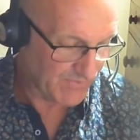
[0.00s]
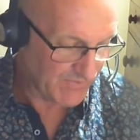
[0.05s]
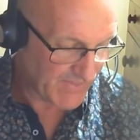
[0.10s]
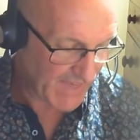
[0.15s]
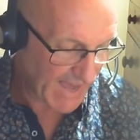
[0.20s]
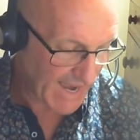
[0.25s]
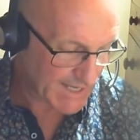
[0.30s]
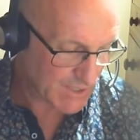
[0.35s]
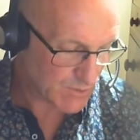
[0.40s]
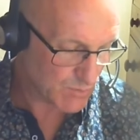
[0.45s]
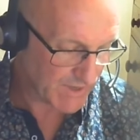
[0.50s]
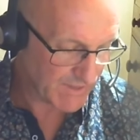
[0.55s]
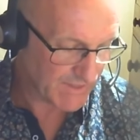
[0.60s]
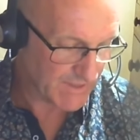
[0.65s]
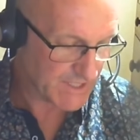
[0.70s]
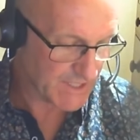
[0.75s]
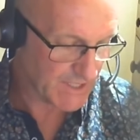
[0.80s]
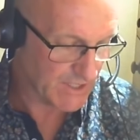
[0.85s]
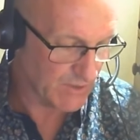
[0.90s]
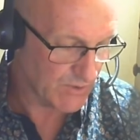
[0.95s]
That is one of the
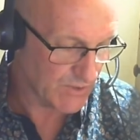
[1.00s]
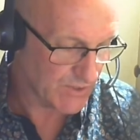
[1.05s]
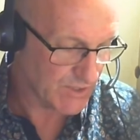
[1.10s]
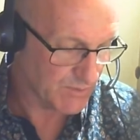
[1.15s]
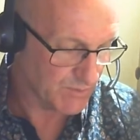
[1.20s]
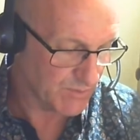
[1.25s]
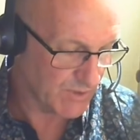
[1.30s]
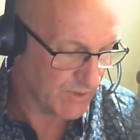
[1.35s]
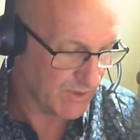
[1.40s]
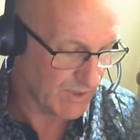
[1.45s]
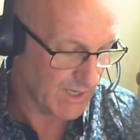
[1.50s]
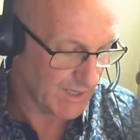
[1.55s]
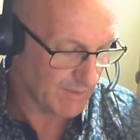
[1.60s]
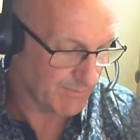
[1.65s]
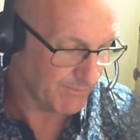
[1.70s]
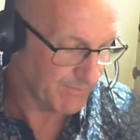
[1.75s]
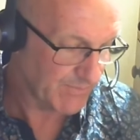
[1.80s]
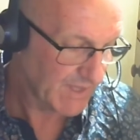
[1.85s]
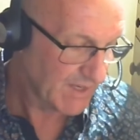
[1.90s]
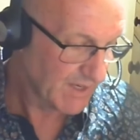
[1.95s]
skills that we're
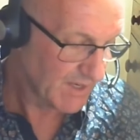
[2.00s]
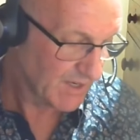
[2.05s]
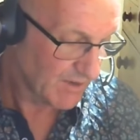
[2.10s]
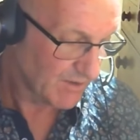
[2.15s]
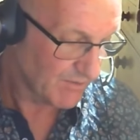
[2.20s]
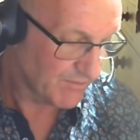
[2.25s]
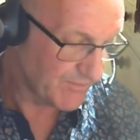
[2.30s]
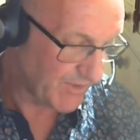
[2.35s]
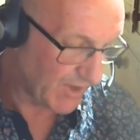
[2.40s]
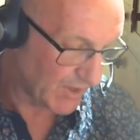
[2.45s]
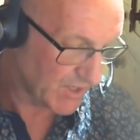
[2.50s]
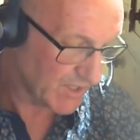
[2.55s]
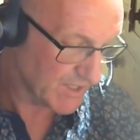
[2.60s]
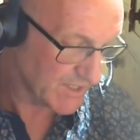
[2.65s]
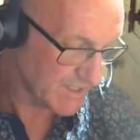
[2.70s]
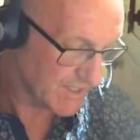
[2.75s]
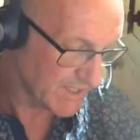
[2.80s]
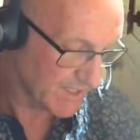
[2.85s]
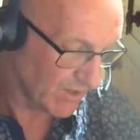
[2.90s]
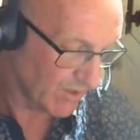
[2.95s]

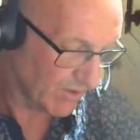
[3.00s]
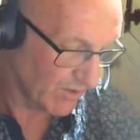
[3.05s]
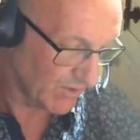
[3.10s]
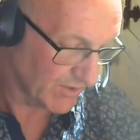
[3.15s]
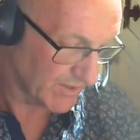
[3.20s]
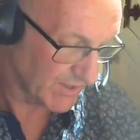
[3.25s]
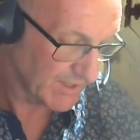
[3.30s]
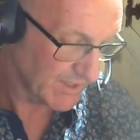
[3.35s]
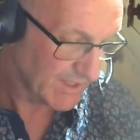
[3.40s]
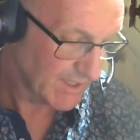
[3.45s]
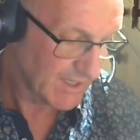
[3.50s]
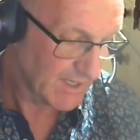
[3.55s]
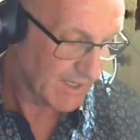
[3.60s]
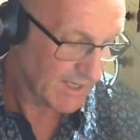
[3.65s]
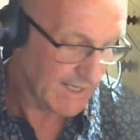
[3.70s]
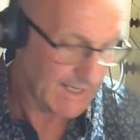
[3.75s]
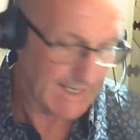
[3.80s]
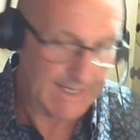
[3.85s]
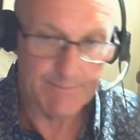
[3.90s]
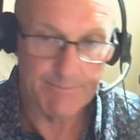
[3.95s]
focusing on
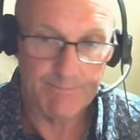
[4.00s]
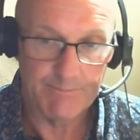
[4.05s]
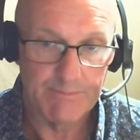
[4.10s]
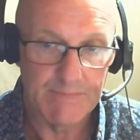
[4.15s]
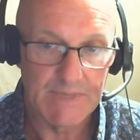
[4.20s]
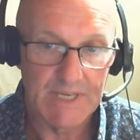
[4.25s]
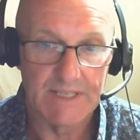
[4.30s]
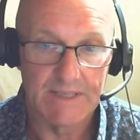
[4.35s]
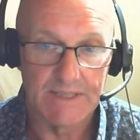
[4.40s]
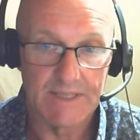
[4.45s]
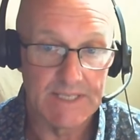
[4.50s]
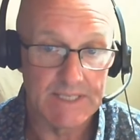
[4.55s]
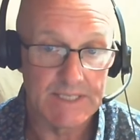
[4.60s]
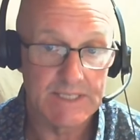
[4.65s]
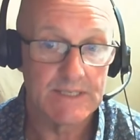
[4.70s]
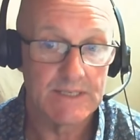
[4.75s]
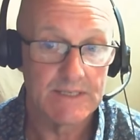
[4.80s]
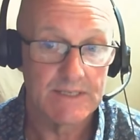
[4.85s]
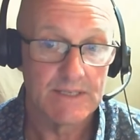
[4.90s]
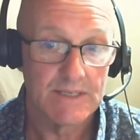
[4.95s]
in
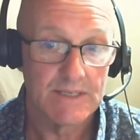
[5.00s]
this